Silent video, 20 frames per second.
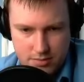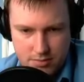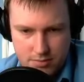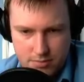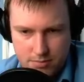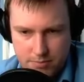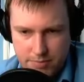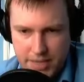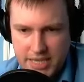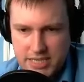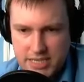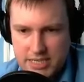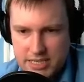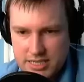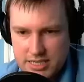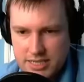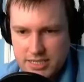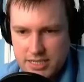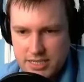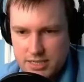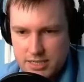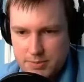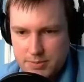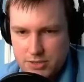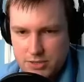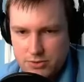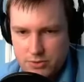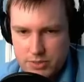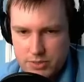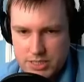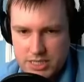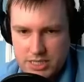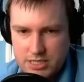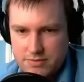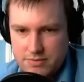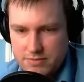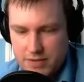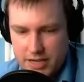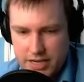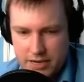Basic sensors, because we always need to
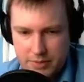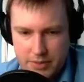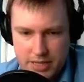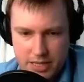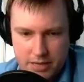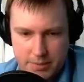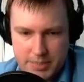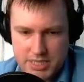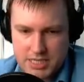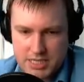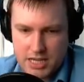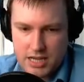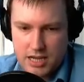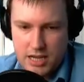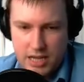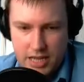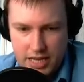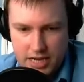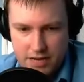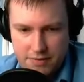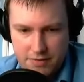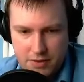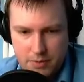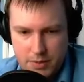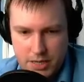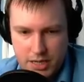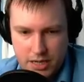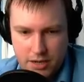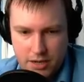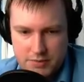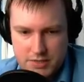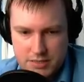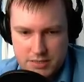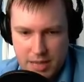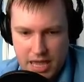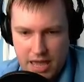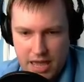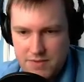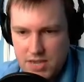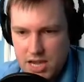find out where the enemies are, and I think we're going to go for some
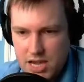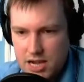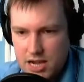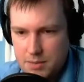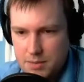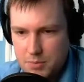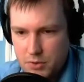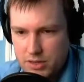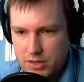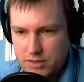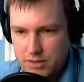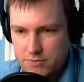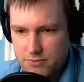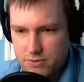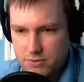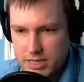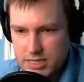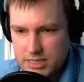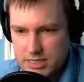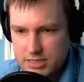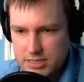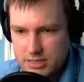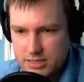heavy armor at the front.